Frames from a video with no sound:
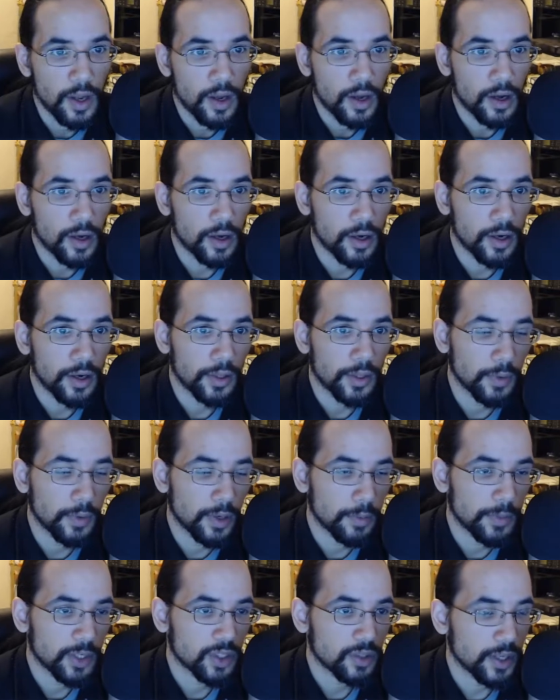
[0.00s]
You want to
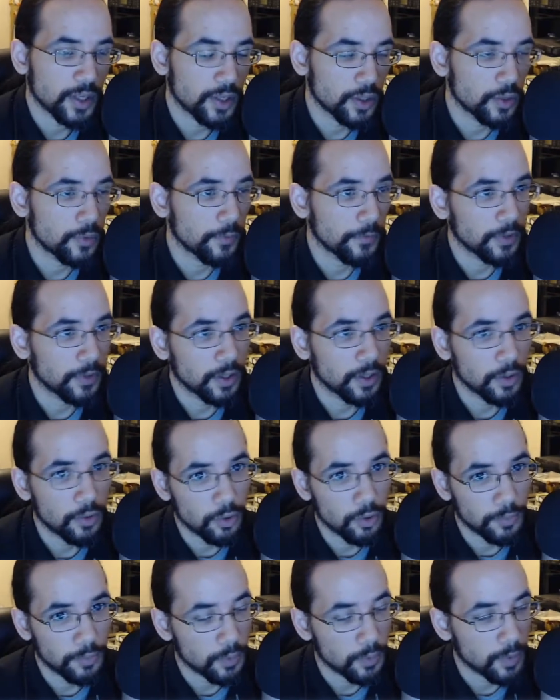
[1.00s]
make sure that you feel at
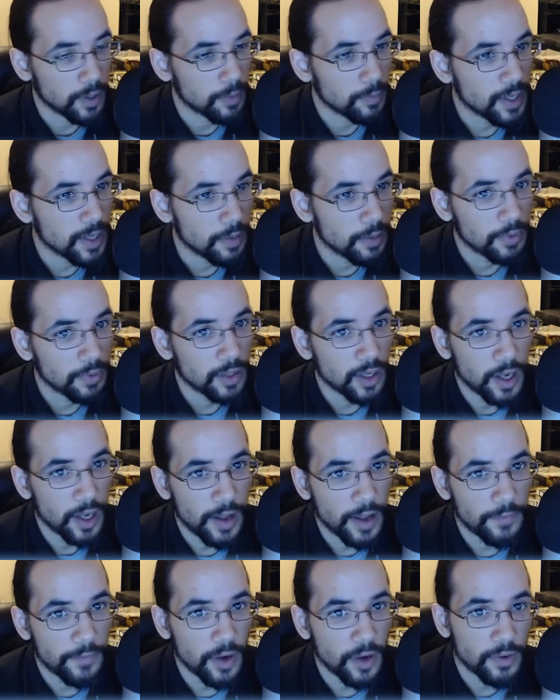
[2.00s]
home. You want to be able to
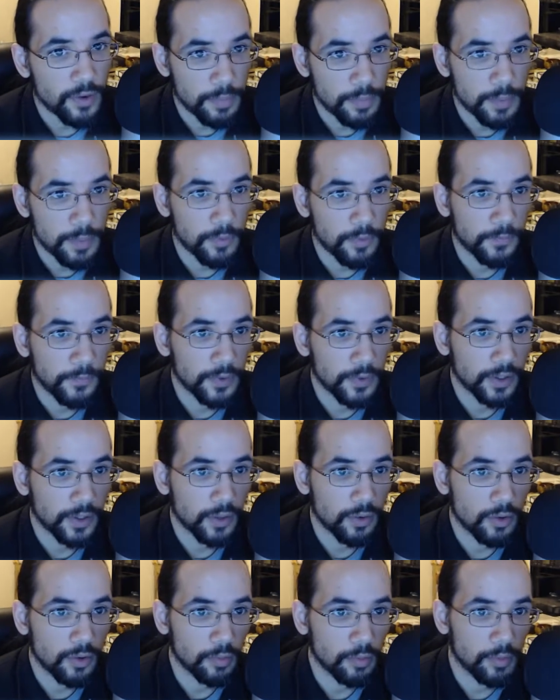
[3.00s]
have other people feel at
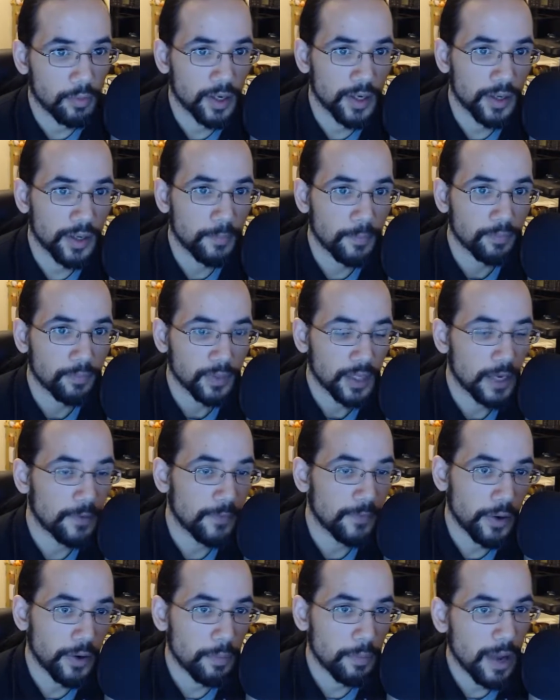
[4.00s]
home, right?
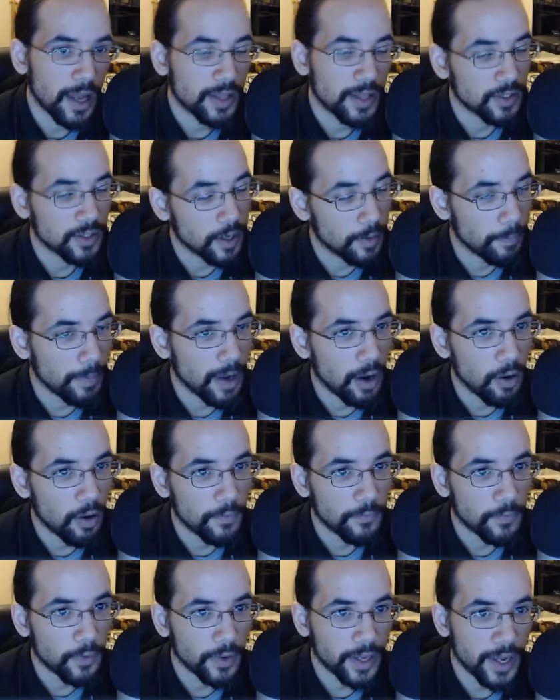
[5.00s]
A
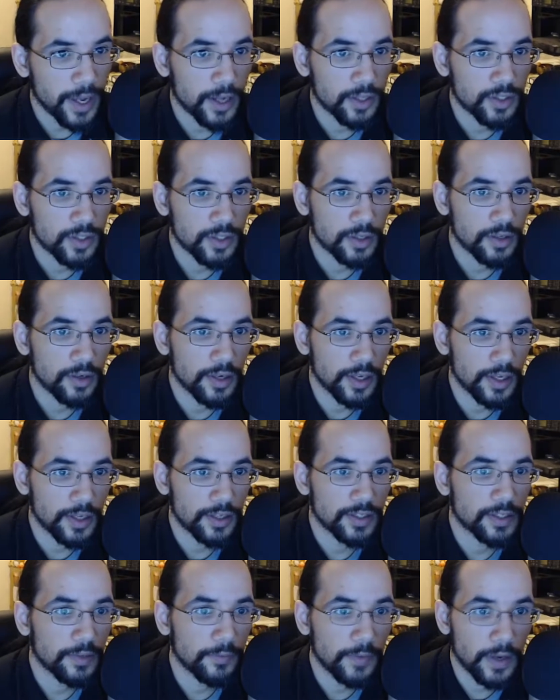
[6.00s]
powerful Cancer
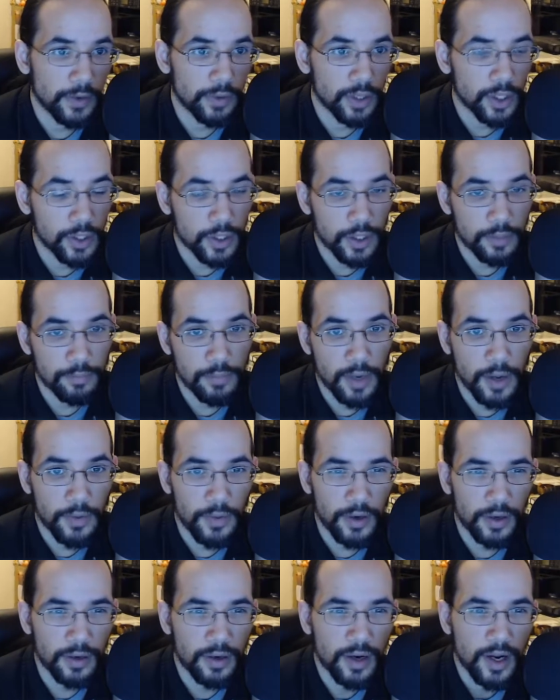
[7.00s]
is a very good
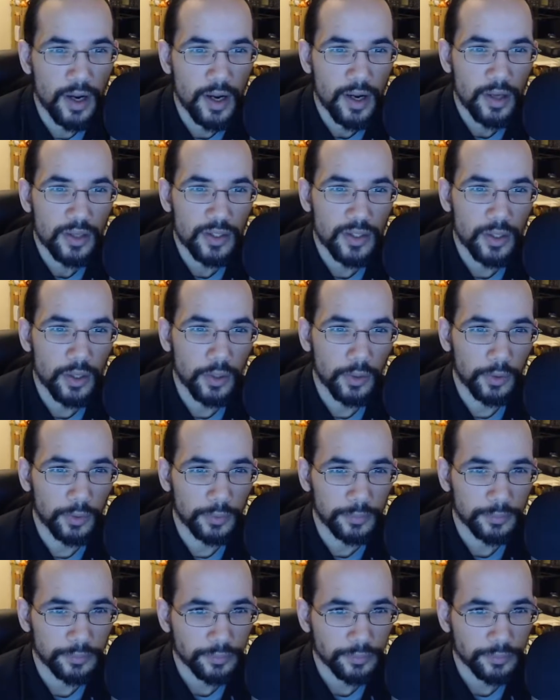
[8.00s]
mother. So